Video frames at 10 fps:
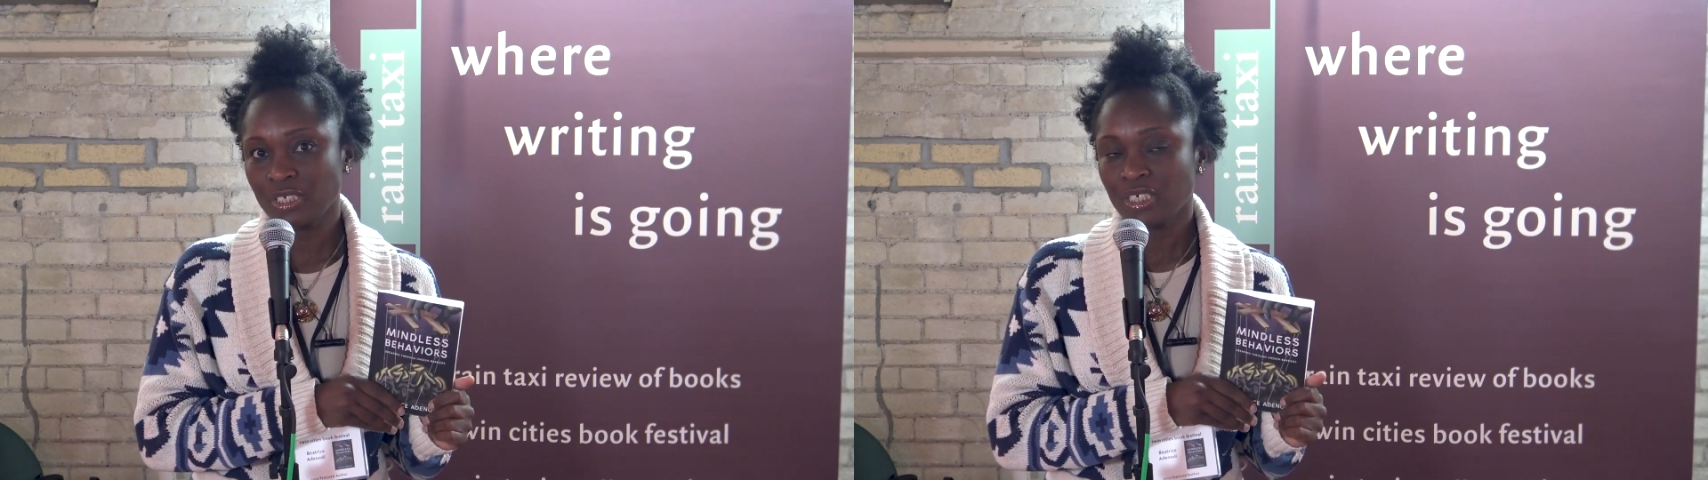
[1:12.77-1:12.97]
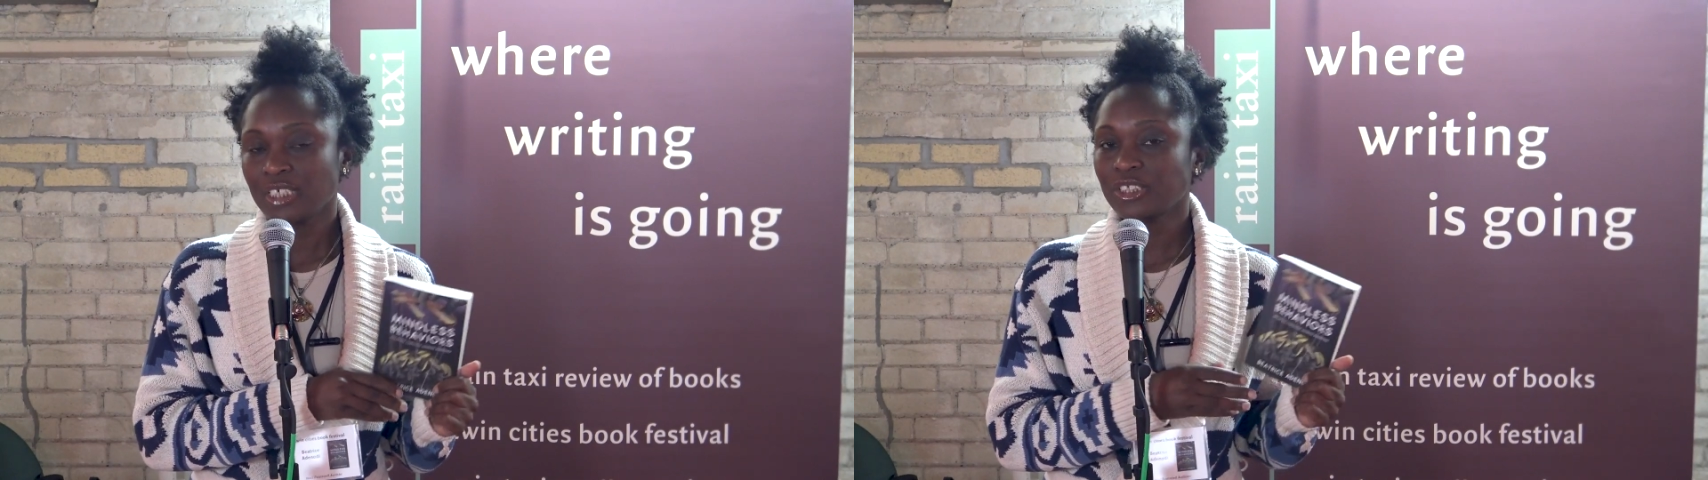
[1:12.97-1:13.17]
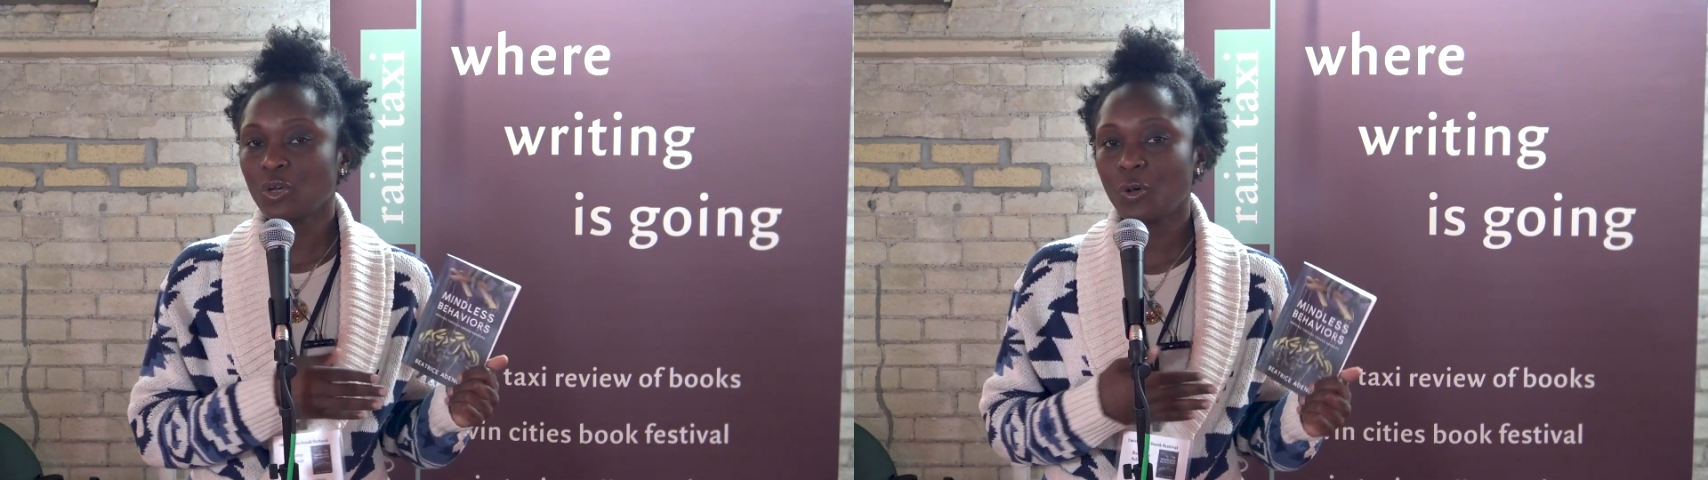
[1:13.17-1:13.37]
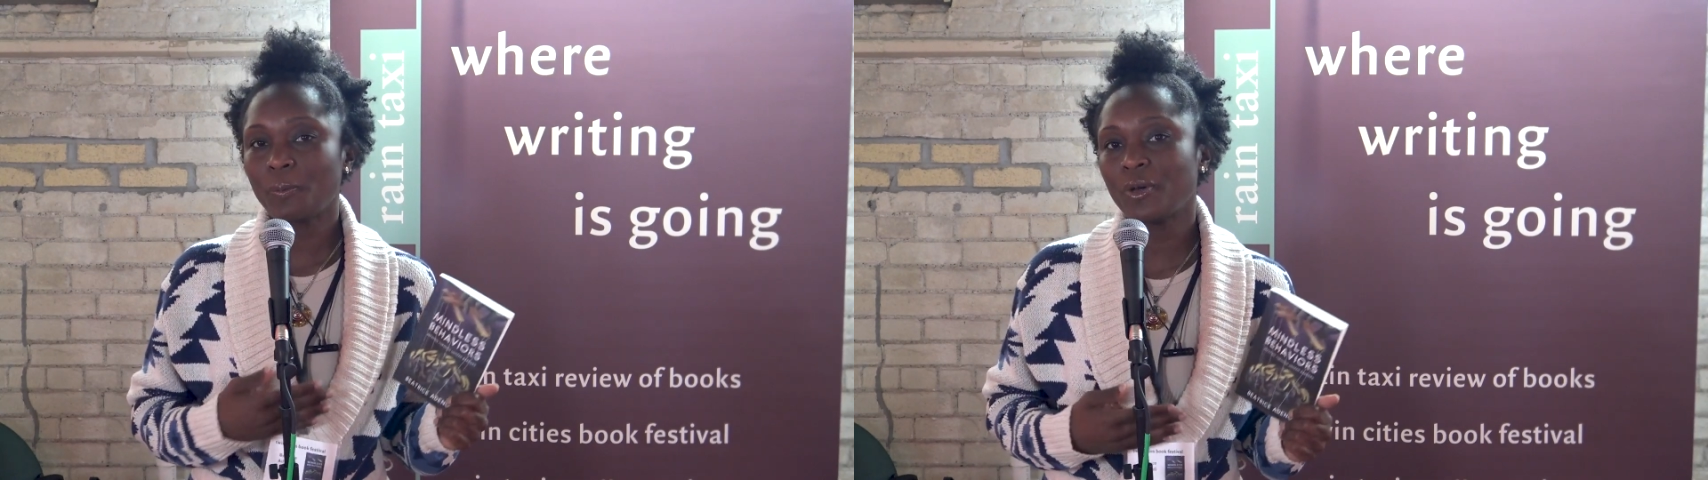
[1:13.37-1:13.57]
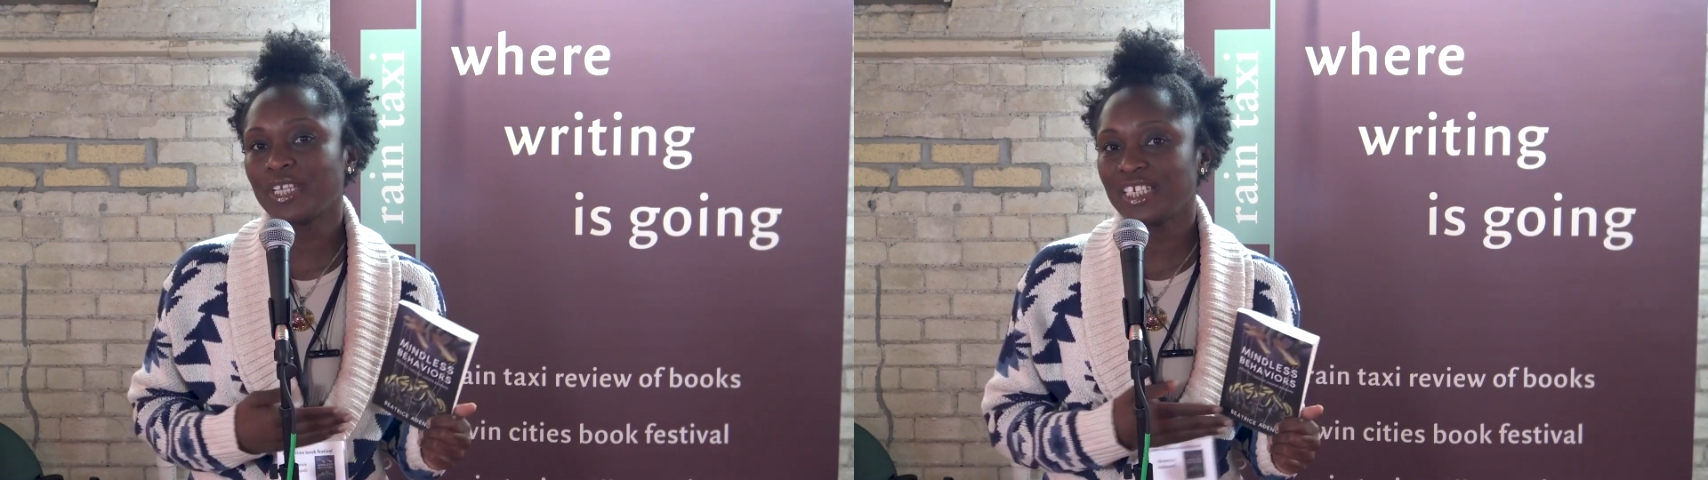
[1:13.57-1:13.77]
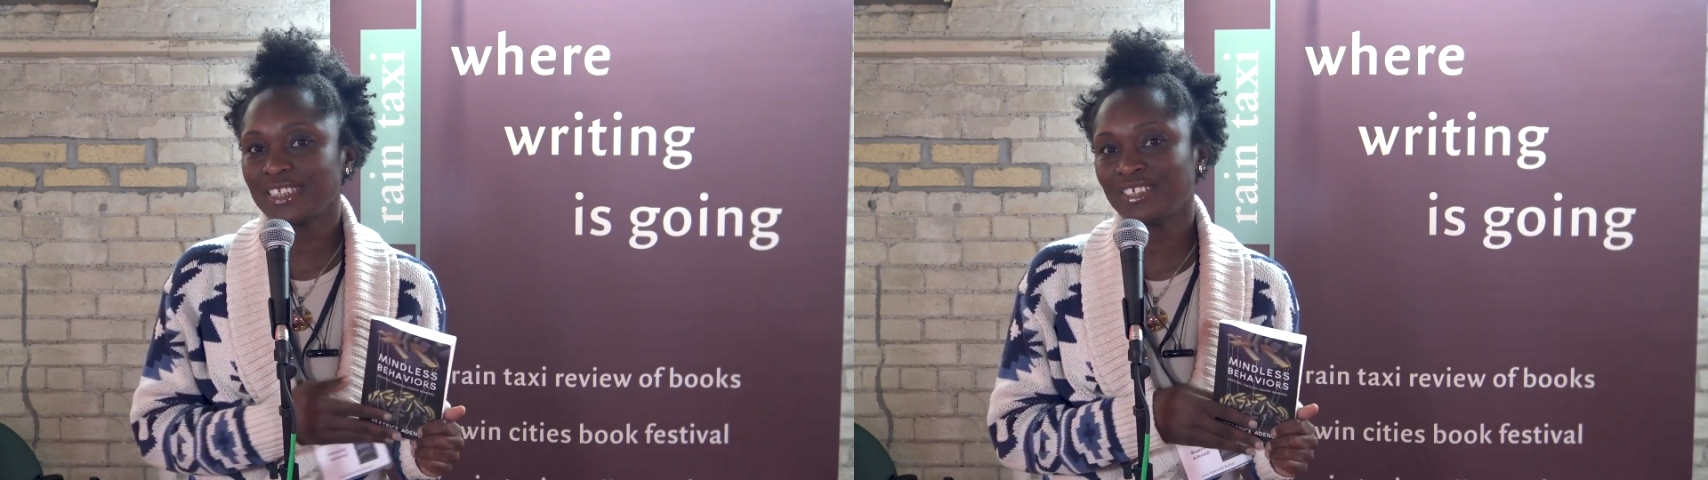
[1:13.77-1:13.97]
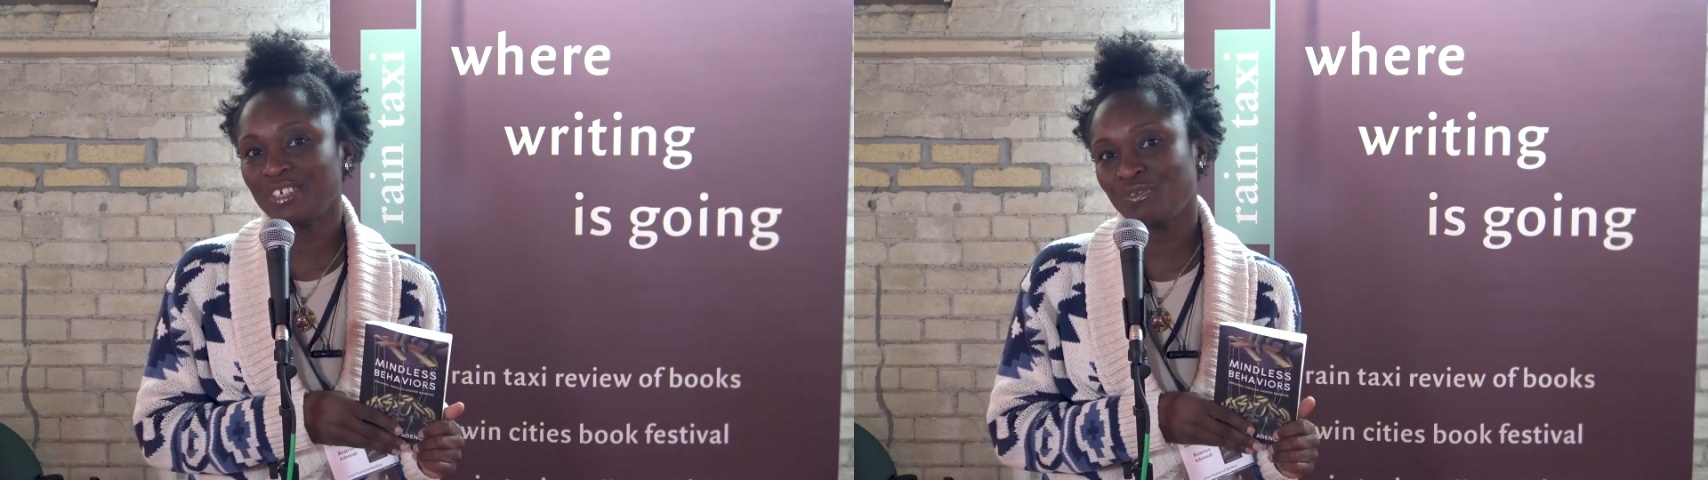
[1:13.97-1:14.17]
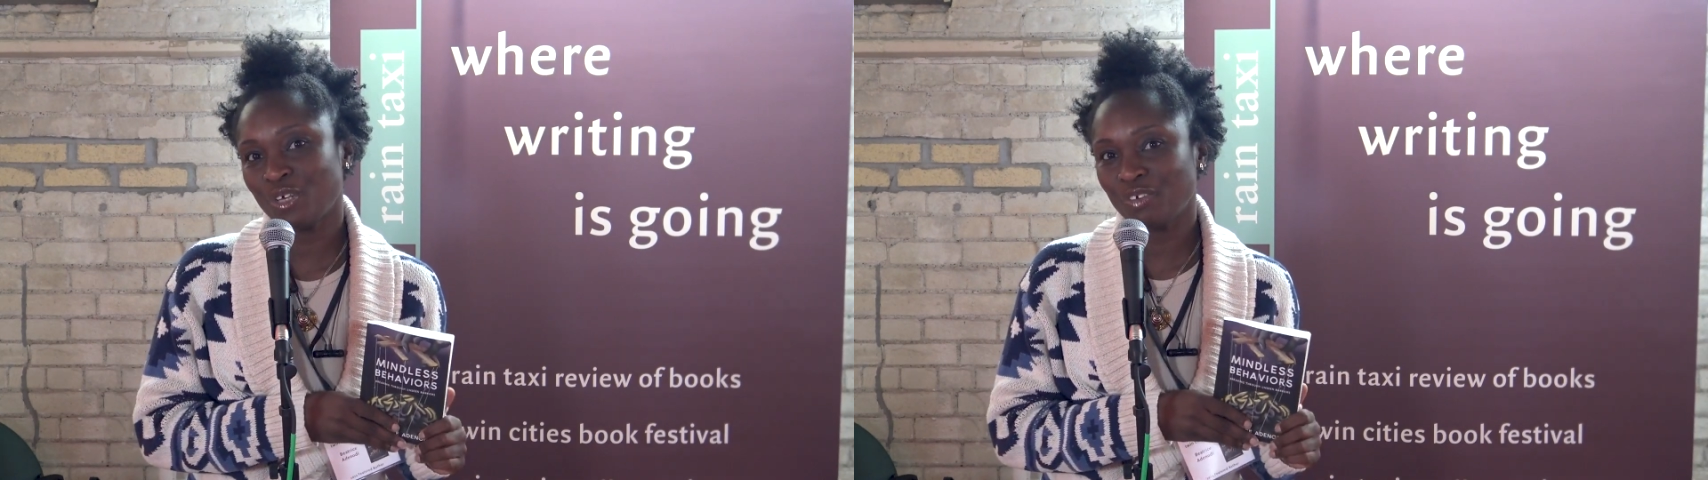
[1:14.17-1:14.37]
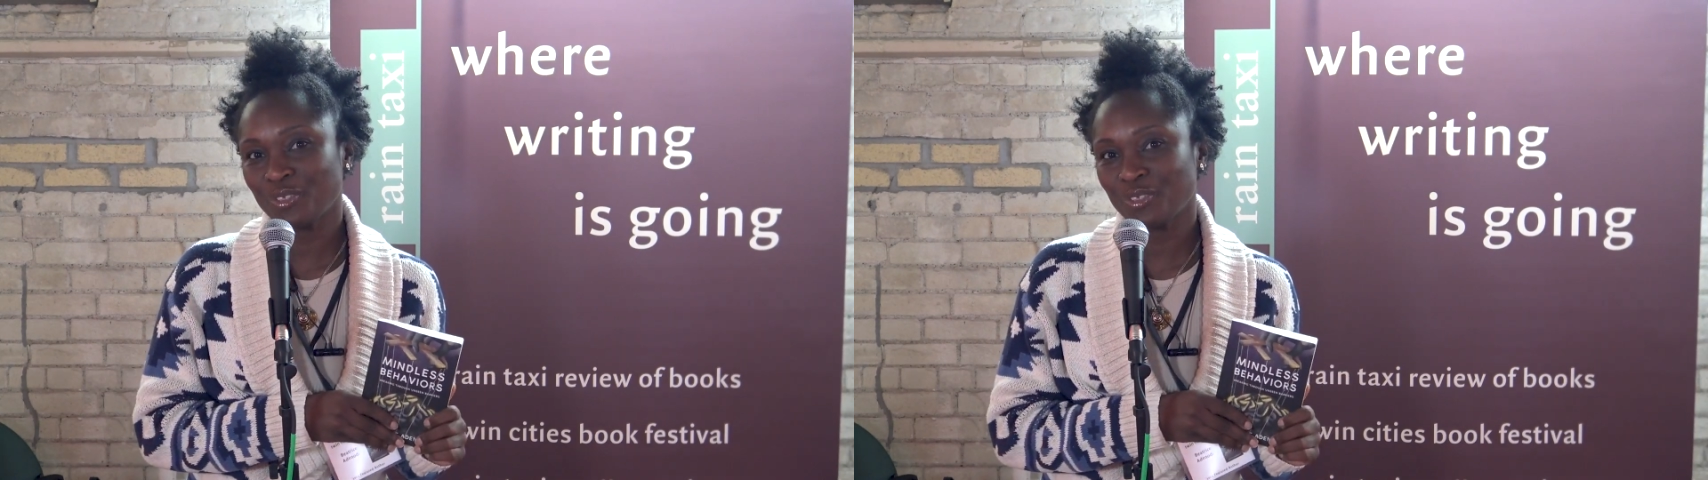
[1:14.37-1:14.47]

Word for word: Because the whole point is to evolve